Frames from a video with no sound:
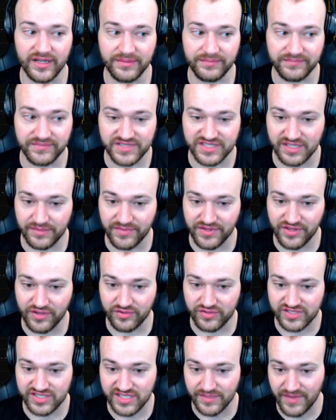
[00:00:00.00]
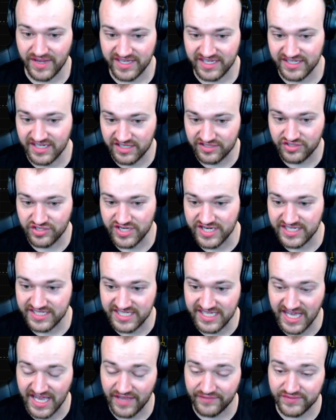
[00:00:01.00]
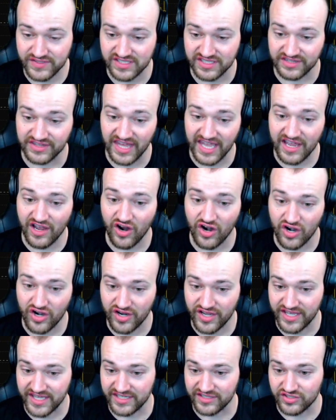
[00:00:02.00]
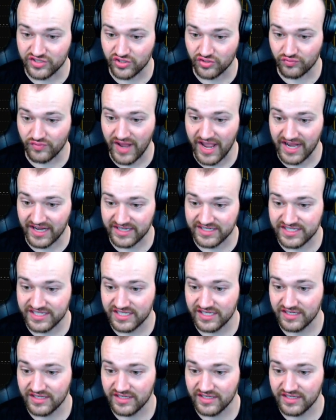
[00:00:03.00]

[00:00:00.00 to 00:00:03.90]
some of those semiconductor ETFs, they are a direct